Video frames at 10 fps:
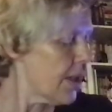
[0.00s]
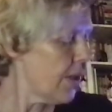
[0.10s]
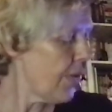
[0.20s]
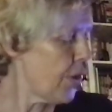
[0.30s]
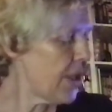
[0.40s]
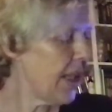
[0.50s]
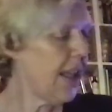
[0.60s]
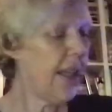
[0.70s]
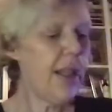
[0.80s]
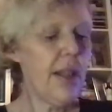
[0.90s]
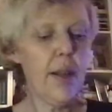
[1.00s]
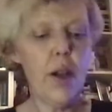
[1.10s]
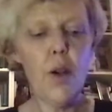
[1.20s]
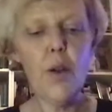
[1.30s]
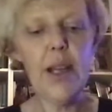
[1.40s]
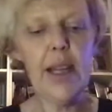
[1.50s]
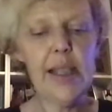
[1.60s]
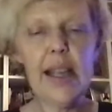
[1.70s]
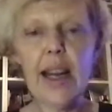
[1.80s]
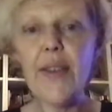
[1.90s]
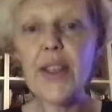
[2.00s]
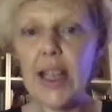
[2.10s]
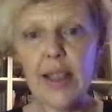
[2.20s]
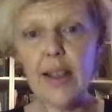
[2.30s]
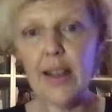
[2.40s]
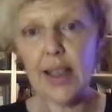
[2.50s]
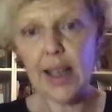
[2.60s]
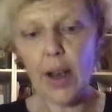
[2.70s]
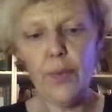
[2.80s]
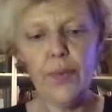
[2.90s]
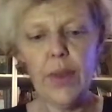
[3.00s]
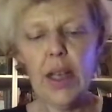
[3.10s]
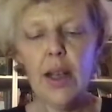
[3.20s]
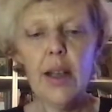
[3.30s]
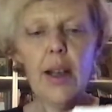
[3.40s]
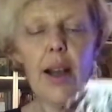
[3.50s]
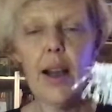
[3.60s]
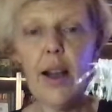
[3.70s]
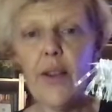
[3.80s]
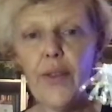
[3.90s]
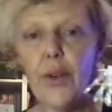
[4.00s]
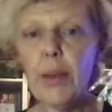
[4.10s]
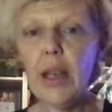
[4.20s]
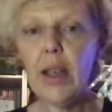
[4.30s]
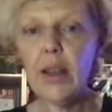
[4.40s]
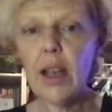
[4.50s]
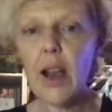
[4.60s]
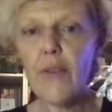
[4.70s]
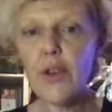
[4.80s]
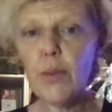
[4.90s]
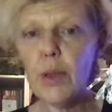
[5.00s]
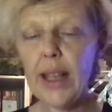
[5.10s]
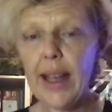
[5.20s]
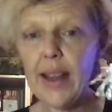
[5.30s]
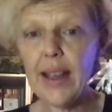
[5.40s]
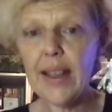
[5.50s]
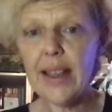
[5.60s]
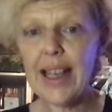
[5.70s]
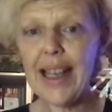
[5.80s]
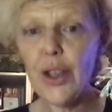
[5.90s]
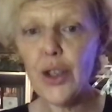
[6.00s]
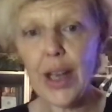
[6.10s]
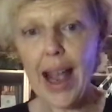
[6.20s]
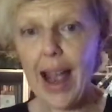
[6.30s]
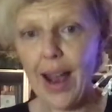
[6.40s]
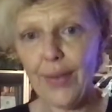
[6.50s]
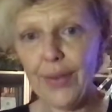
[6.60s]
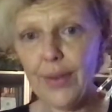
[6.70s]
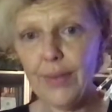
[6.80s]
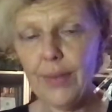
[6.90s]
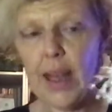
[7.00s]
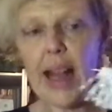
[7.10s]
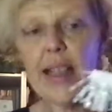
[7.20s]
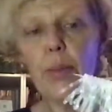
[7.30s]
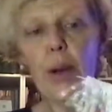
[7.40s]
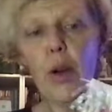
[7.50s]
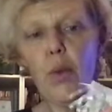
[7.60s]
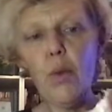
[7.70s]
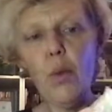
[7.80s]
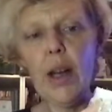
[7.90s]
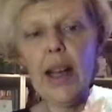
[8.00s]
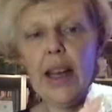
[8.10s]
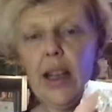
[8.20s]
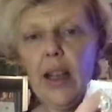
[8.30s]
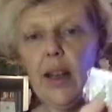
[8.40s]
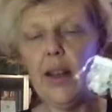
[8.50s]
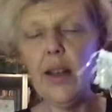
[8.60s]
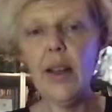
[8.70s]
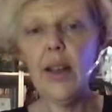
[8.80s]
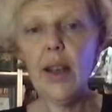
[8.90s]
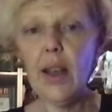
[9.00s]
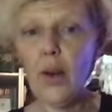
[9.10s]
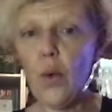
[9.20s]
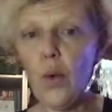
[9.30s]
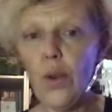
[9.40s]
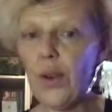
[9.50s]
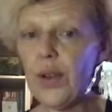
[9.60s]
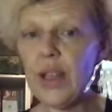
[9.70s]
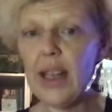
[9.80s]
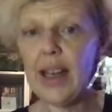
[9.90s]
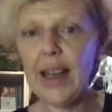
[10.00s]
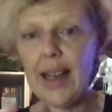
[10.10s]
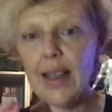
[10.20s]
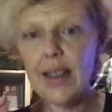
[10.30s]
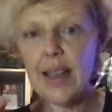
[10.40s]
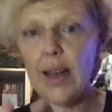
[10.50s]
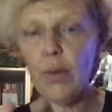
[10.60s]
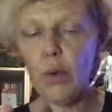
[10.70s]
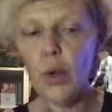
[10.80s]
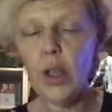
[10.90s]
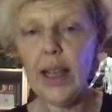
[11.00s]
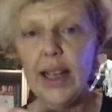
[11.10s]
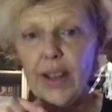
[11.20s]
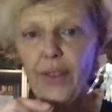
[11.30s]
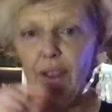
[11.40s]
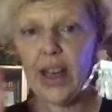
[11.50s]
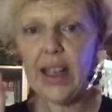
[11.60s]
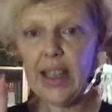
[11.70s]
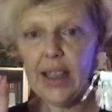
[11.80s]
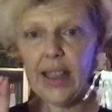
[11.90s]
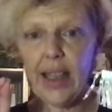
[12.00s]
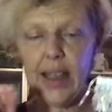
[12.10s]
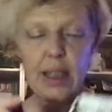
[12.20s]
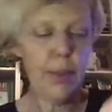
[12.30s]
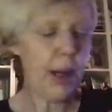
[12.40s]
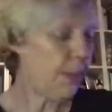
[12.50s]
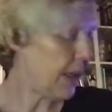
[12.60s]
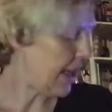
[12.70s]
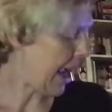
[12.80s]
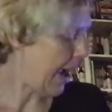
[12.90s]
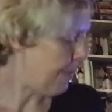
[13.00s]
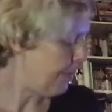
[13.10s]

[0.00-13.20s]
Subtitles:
the first thing you need to know is that I've tested this out. For me, the comfortable length is 1.5 inches. That's about what I need in order to get a nice tight roll and to fit it neatly into my bead cap.